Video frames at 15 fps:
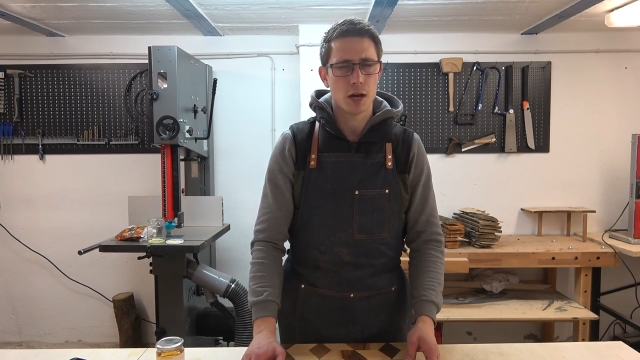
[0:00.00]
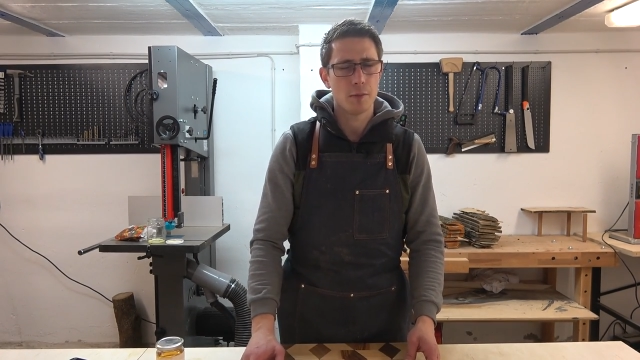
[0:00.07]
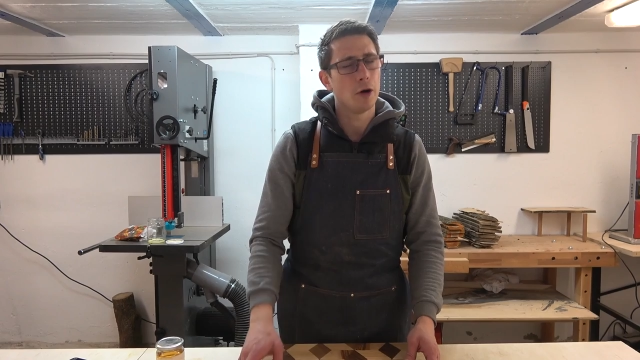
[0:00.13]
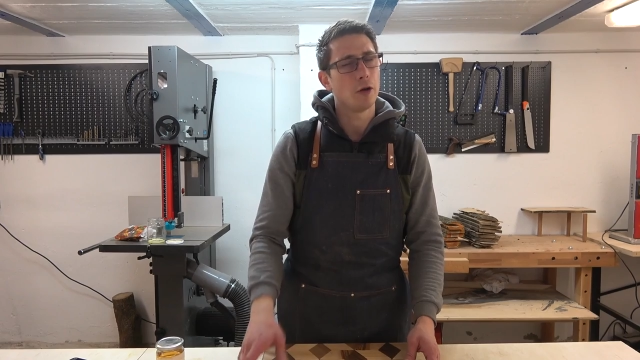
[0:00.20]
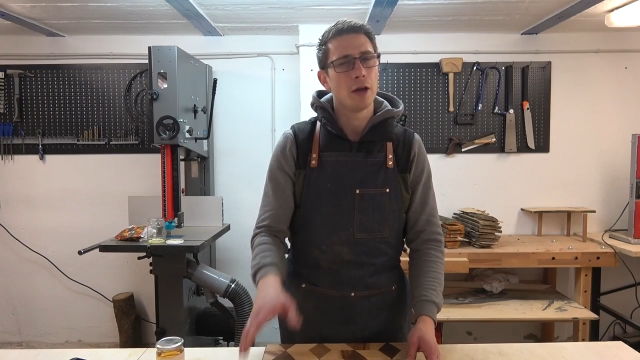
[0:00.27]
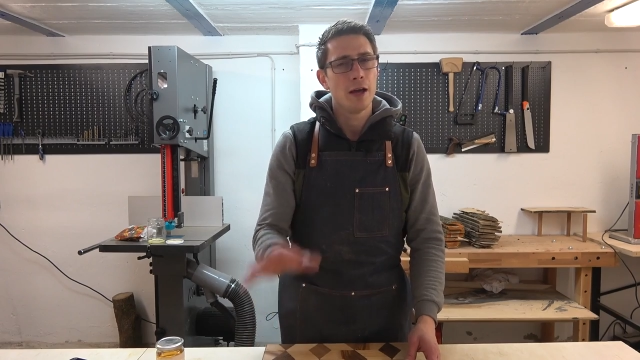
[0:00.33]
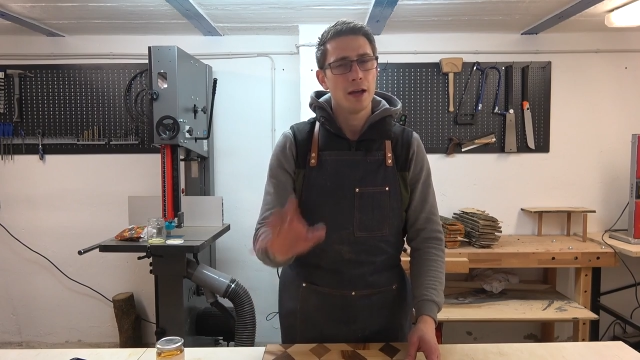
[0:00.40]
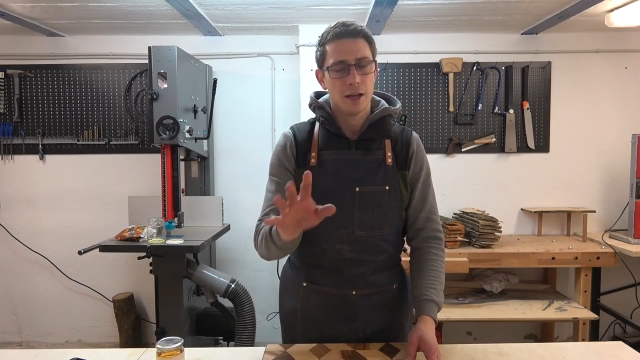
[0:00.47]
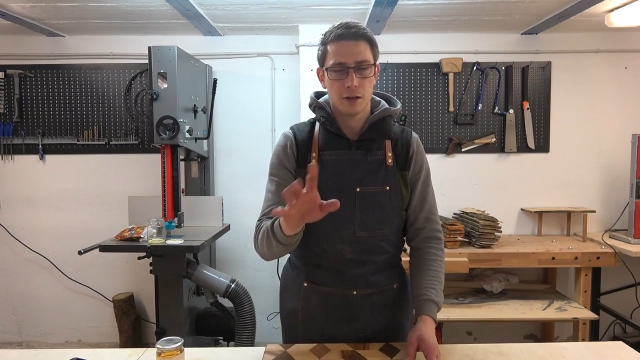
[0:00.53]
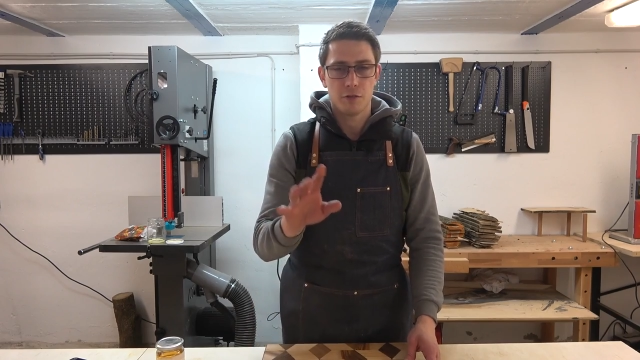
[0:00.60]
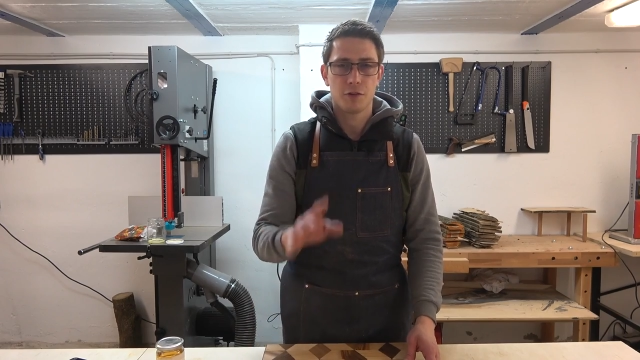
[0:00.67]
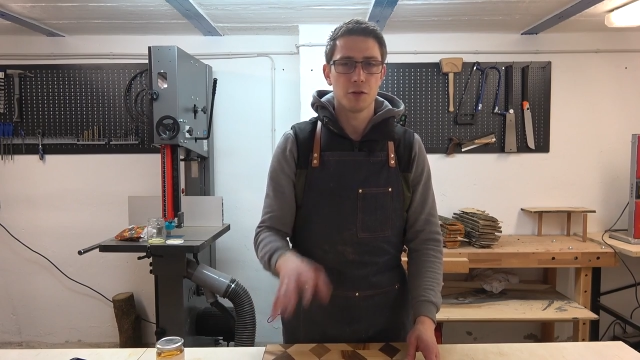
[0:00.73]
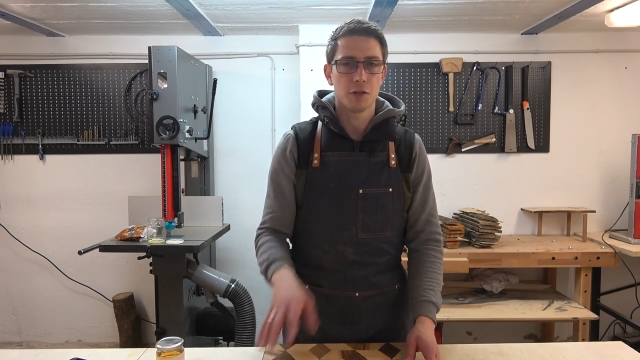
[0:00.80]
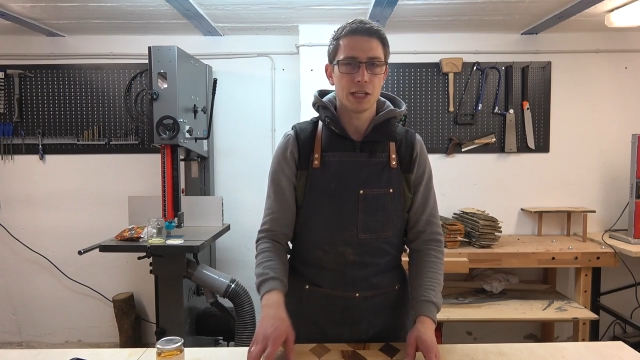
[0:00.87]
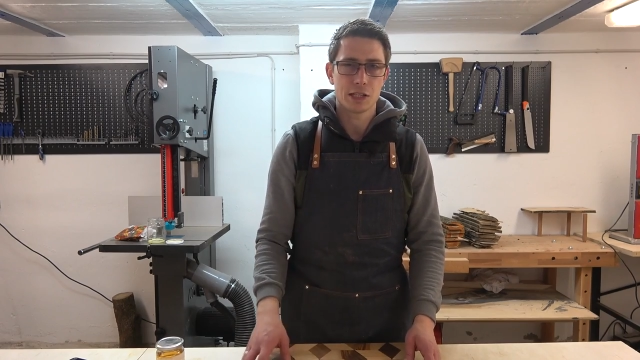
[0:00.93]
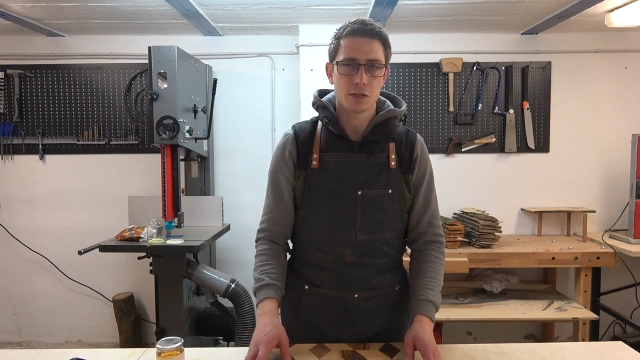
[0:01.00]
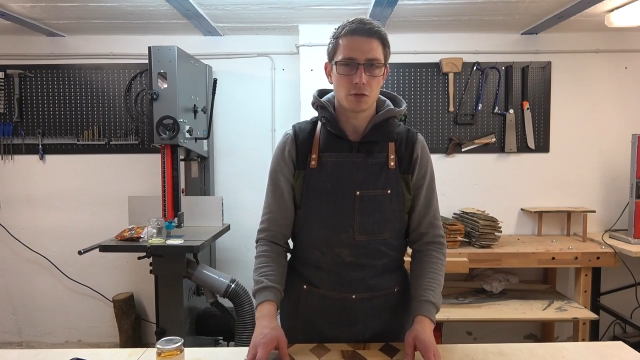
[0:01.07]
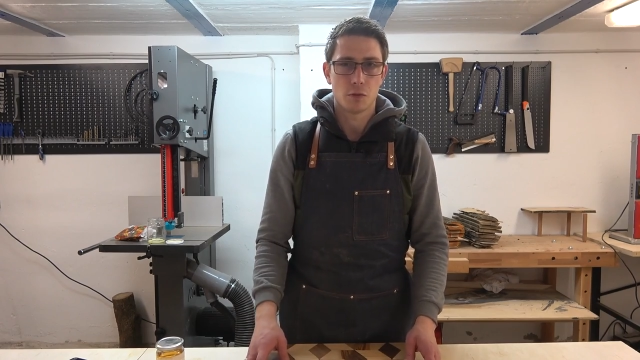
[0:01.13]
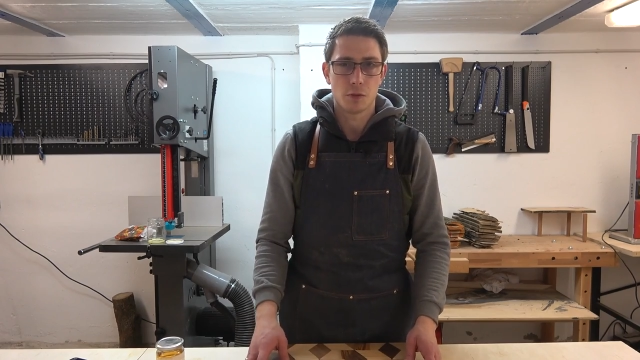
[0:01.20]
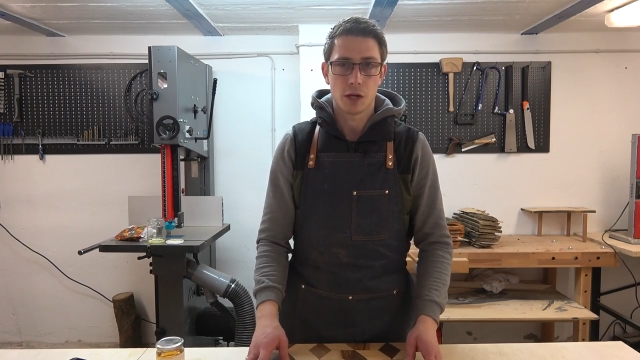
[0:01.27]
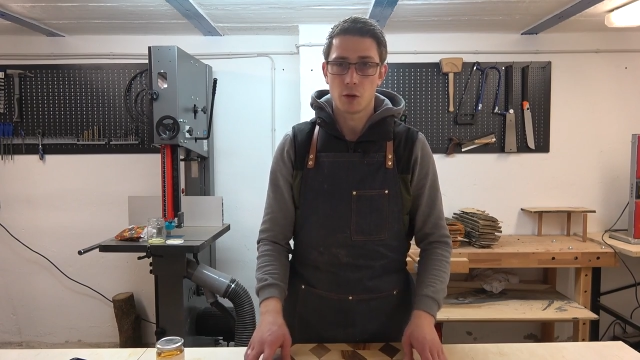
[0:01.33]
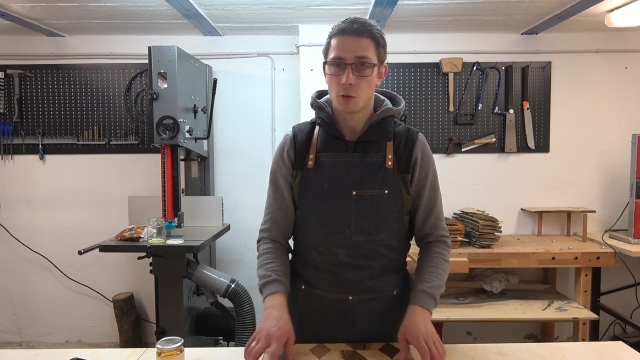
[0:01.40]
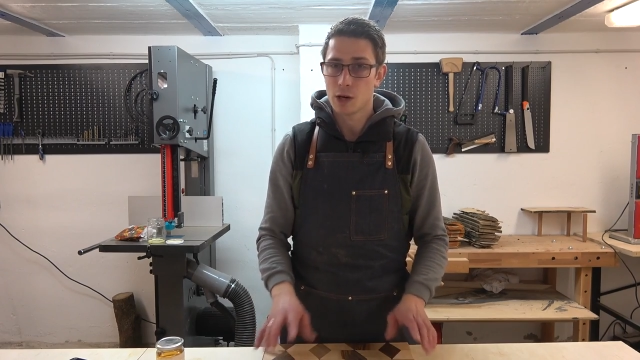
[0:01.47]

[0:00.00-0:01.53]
come out in a few days from now.